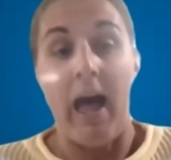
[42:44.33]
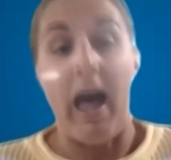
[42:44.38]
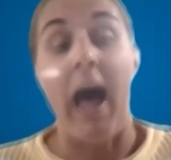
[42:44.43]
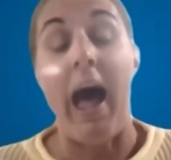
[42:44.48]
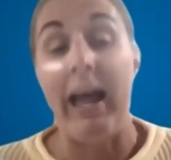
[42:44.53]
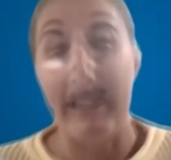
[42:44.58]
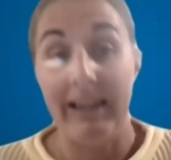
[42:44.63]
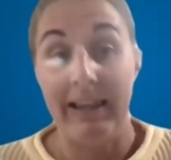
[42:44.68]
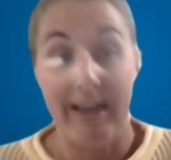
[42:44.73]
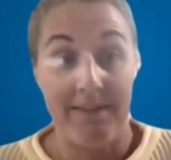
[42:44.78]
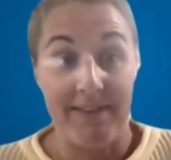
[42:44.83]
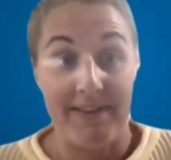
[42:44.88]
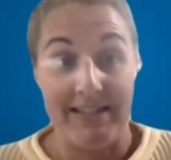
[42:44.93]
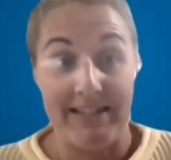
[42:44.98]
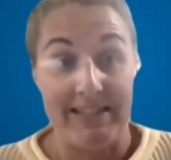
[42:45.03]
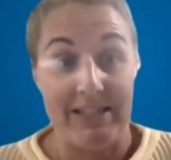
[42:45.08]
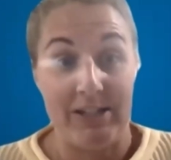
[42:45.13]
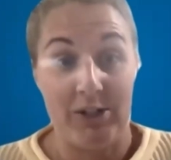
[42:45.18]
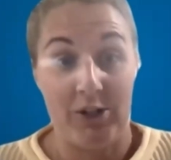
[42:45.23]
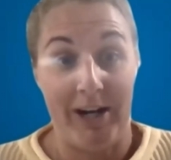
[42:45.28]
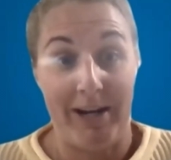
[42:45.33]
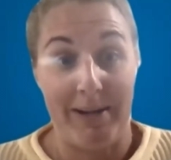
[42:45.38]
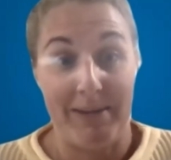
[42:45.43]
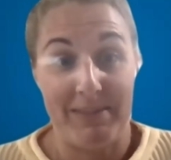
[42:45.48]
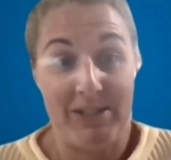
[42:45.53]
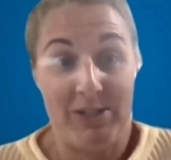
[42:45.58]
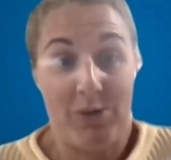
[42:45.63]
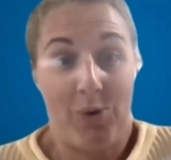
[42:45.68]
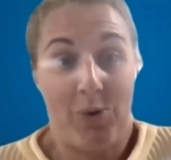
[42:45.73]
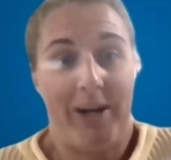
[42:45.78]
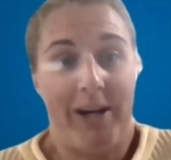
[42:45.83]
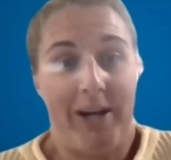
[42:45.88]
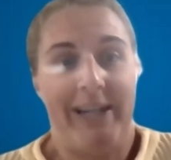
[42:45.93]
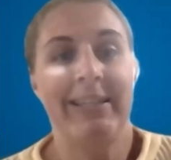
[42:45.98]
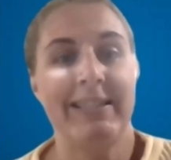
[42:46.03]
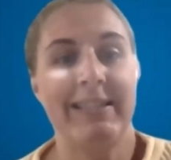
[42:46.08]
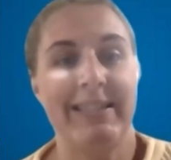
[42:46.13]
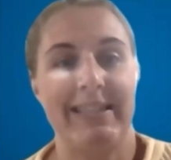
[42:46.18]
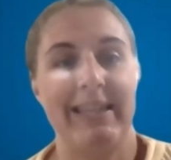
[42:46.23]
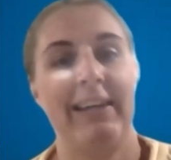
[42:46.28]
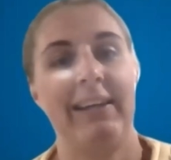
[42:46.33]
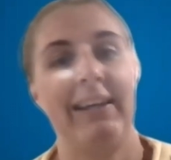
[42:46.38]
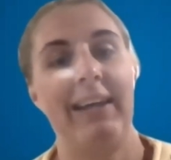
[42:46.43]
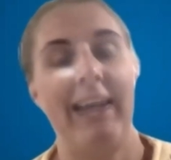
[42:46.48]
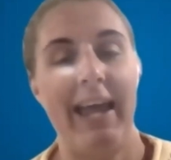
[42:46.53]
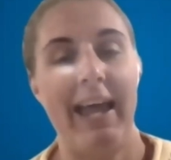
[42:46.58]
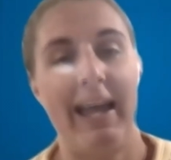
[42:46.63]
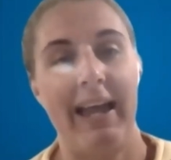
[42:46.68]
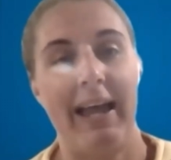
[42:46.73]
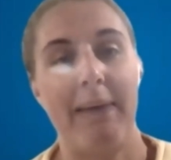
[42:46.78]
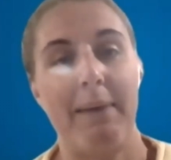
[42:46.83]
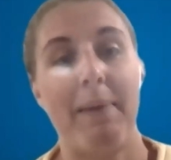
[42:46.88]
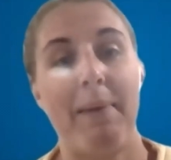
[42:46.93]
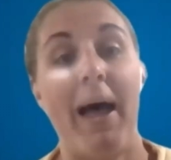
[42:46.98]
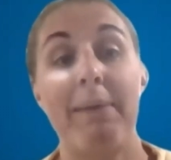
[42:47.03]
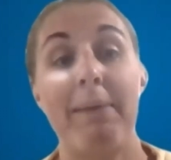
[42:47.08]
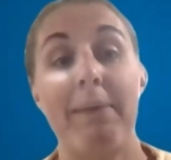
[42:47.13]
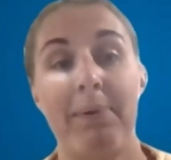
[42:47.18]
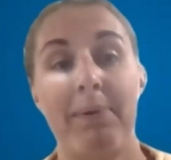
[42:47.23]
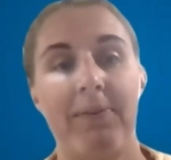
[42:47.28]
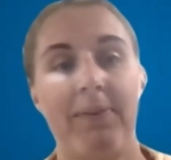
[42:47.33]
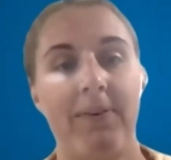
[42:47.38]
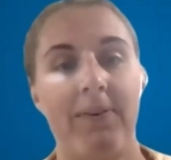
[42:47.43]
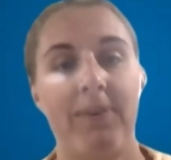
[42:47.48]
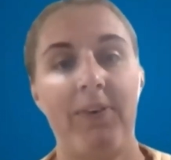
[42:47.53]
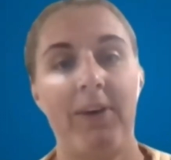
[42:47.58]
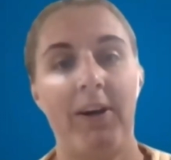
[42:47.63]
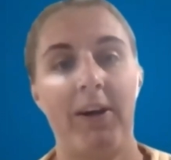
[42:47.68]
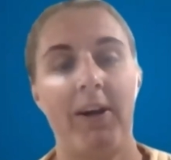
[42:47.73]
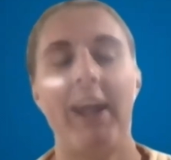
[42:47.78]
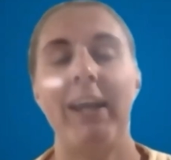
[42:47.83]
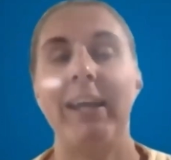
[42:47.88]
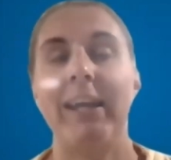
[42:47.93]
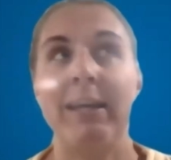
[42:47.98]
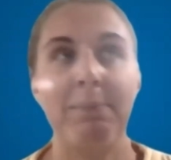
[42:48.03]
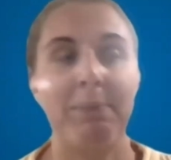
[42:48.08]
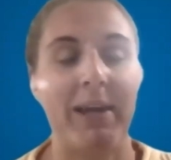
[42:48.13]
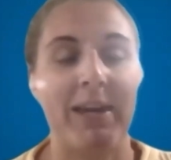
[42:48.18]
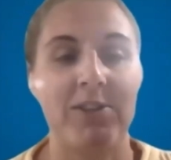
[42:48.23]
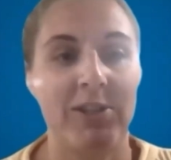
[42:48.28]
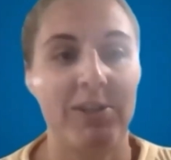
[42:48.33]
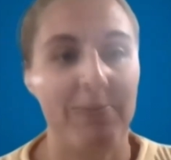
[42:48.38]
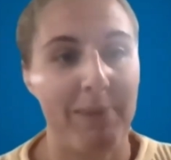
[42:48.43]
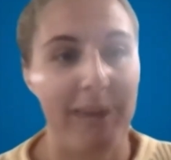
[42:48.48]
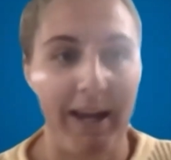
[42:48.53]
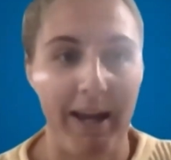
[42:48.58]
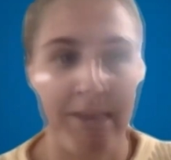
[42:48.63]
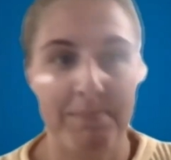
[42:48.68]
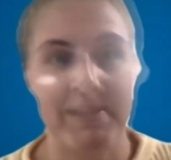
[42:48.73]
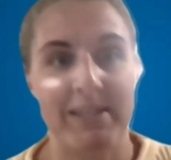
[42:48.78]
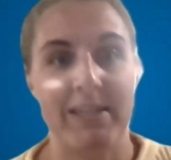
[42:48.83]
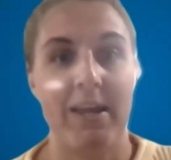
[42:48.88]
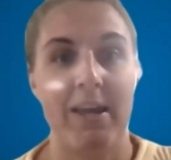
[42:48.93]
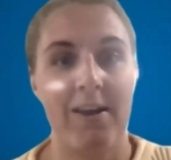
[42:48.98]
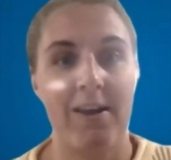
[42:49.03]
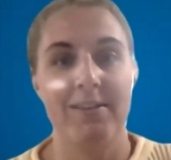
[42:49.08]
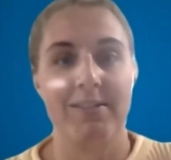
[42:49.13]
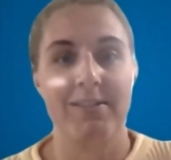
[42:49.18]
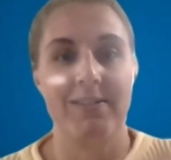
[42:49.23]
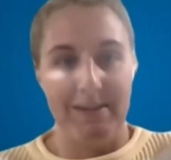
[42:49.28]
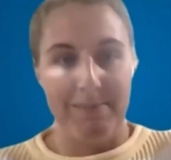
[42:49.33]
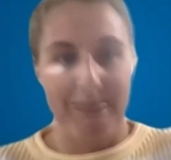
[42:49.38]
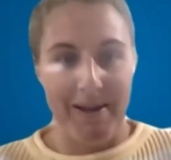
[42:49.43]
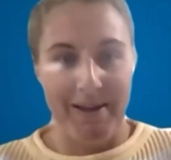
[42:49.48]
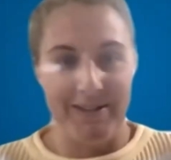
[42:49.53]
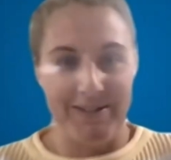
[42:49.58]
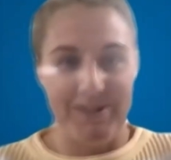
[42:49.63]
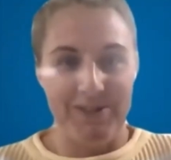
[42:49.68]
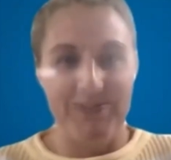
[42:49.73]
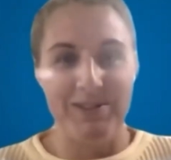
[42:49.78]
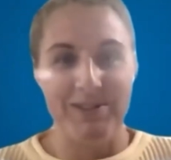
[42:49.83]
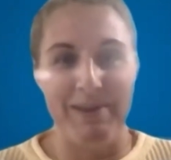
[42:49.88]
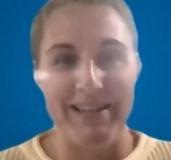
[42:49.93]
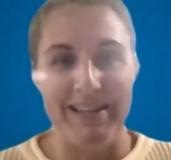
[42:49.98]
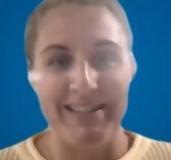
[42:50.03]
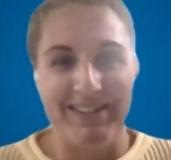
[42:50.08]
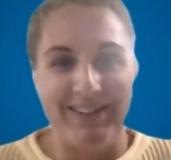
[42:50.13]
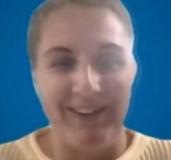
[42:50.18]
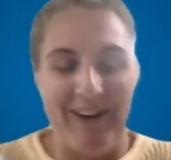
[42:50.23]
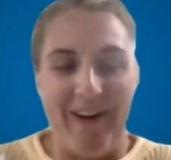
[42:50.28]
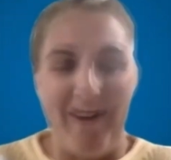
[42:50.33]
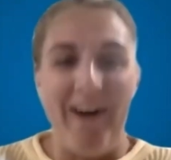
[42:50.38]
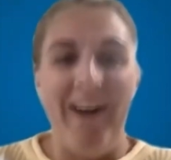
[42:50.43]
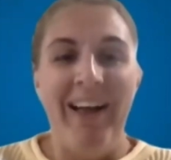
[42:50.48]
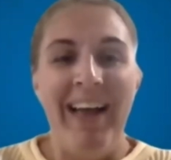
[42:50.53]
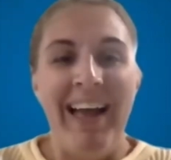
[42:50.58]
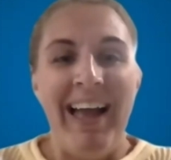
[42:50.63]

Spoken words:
I love Instagram stories. I keep catching my ums and ahs when I'm on a Toastmaster call.